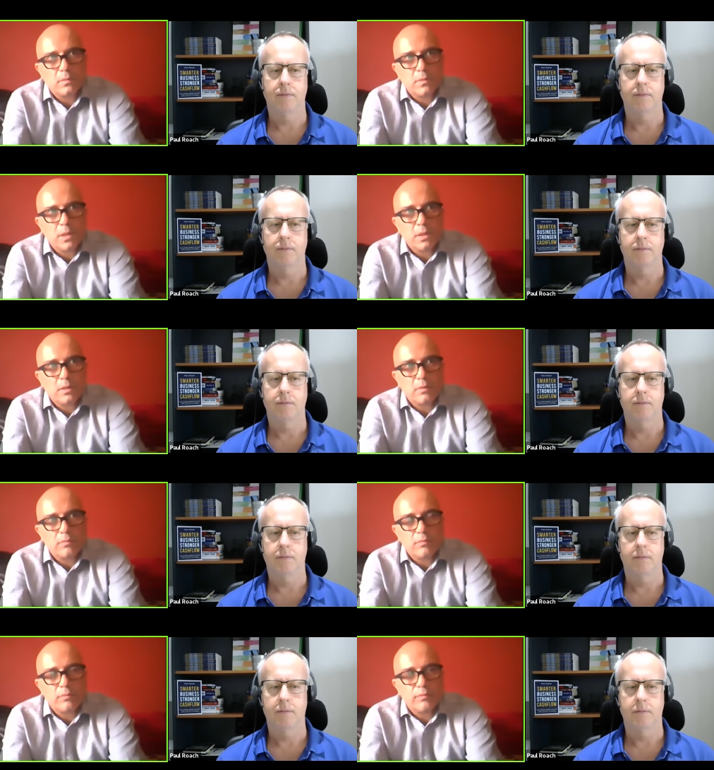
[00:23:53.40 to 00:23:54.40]
Speaker 1: Yeah.
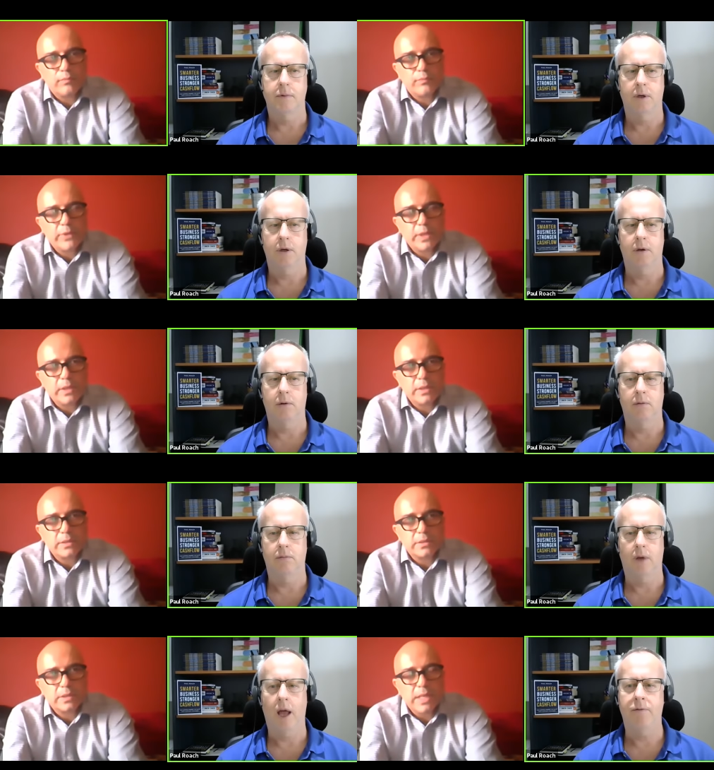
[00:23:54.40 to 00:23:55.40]
Speaker 2: And
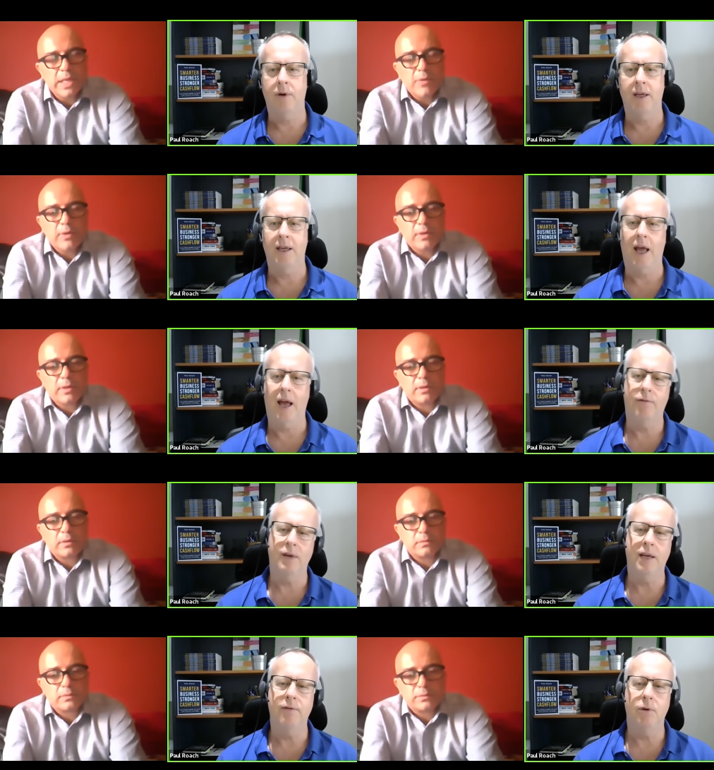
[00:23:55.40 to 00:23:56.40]
yeah. have we have we
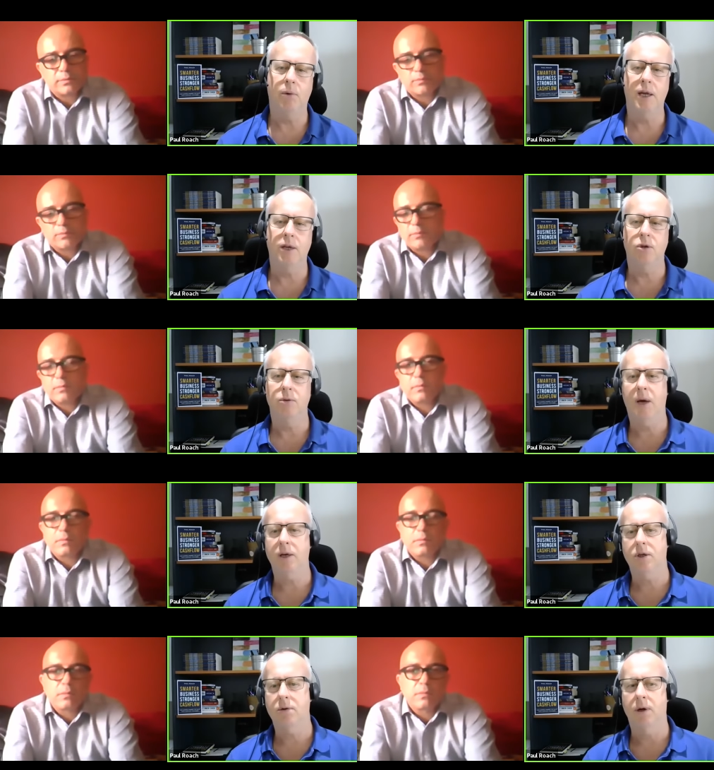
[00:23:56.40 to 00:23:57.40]
given away too
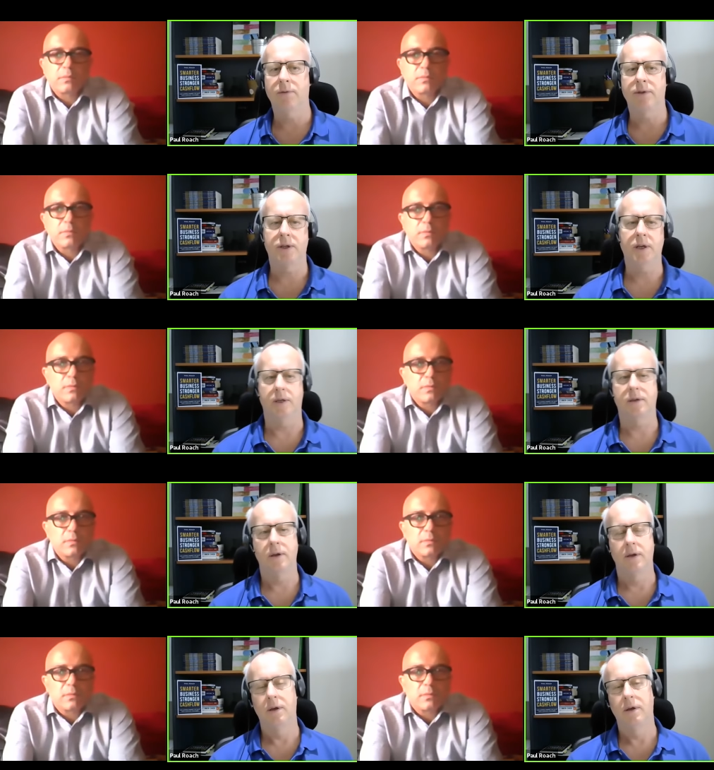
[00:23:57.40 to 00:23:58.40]
much to overseas?
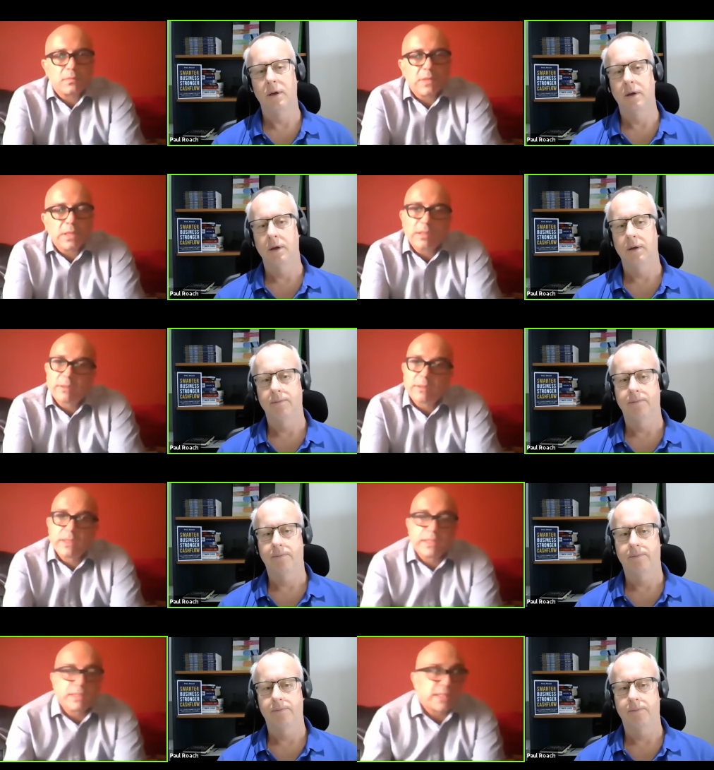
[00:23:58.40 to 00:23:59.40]

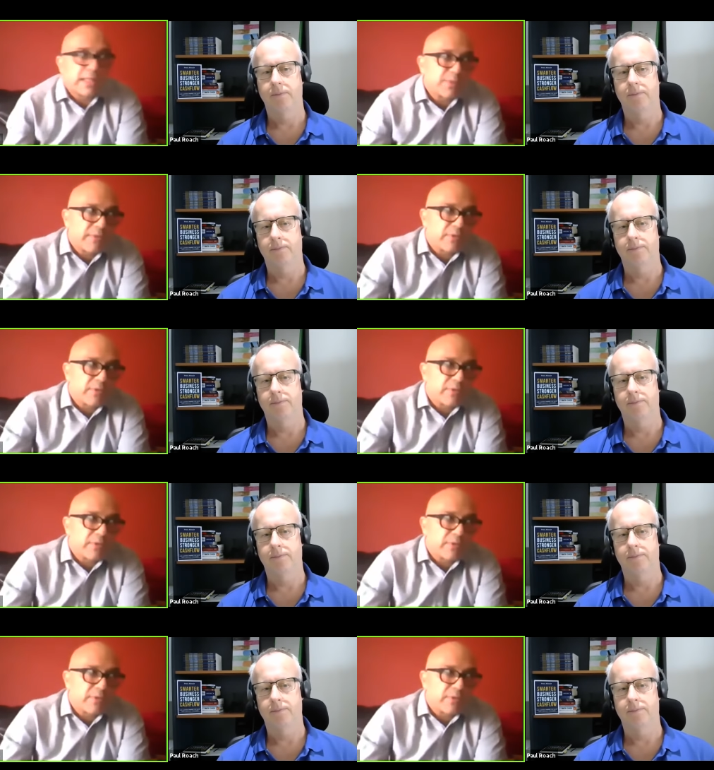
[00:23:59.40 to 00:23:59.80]
Speaker 1: Well, that's that's what